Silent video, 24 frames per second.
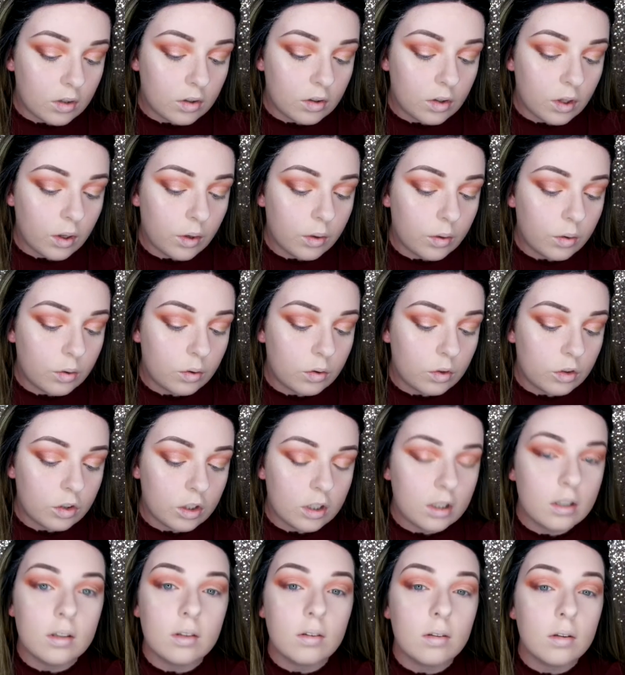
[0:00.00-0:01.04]
So gorgeous.
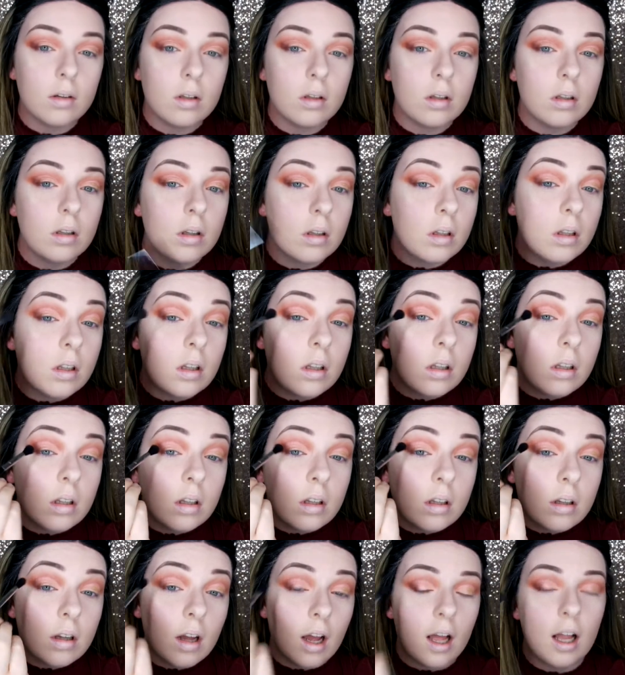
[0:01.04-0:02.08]

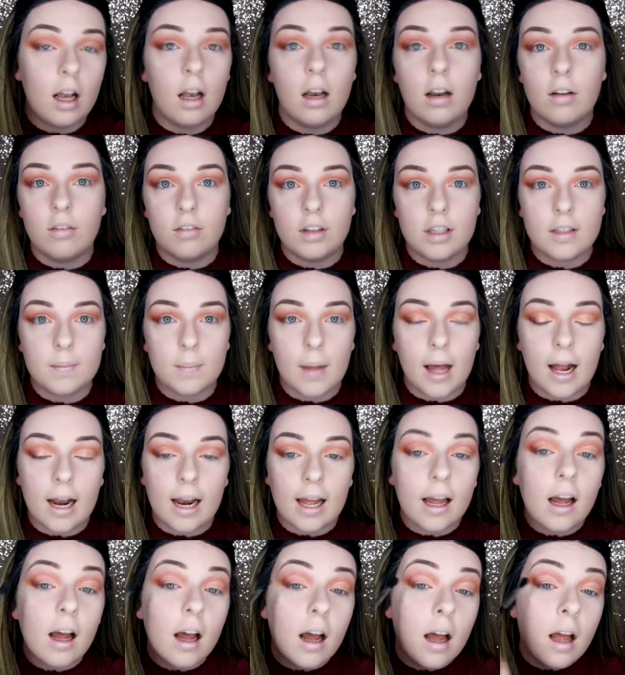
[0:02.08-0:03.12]
I love this
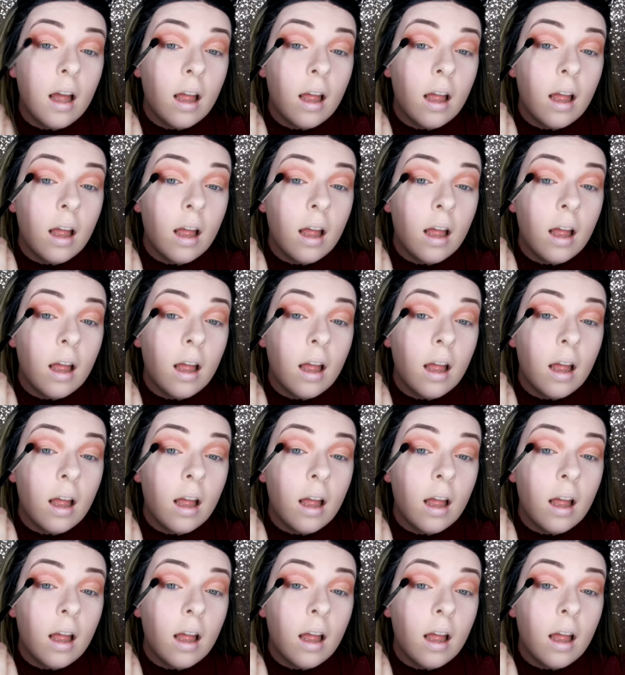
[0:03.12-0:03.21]
palette.